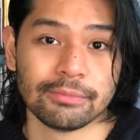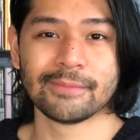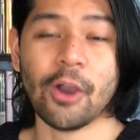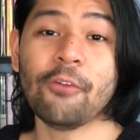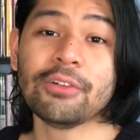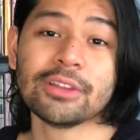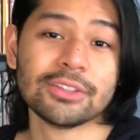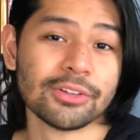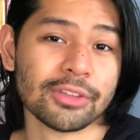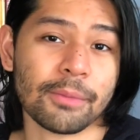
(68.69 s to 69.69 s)
Hopefully
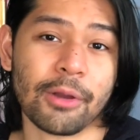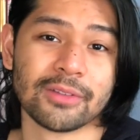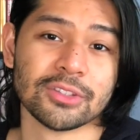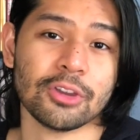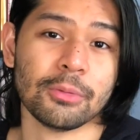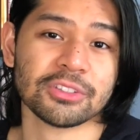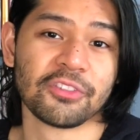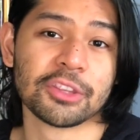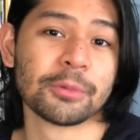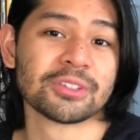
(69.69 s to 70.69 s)
during the Barnes & Noble's
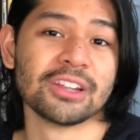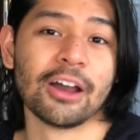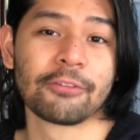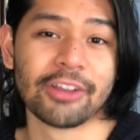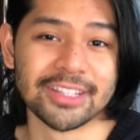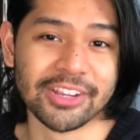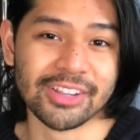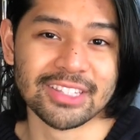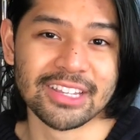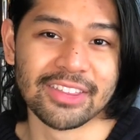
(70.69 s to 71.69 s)
50% off
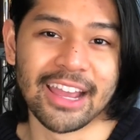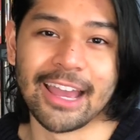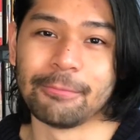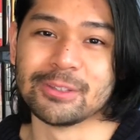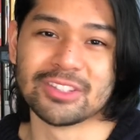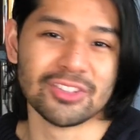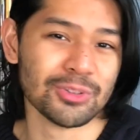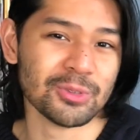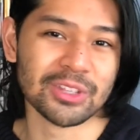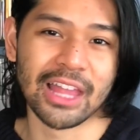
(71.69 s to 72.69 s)
Criterion sale that happens in
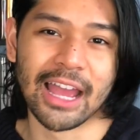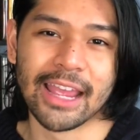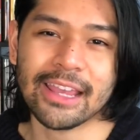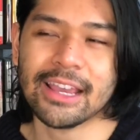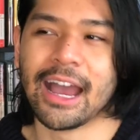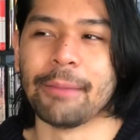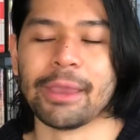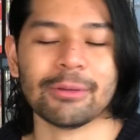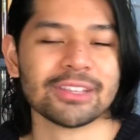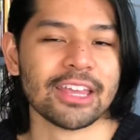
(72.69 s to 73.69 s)
June, July, I'm
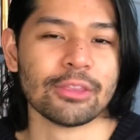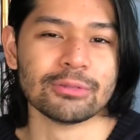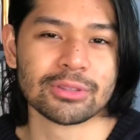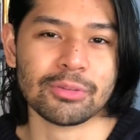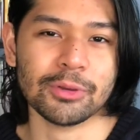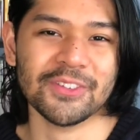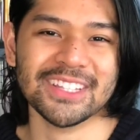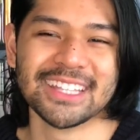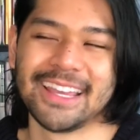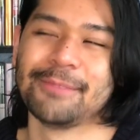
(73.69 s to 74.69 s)
able to get those three
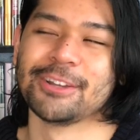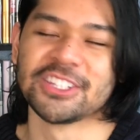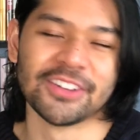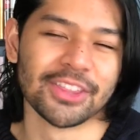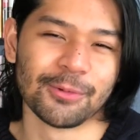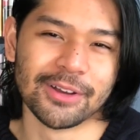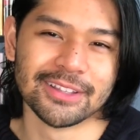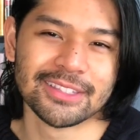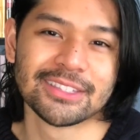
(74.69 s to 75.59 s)
movies and a bunch of other ones.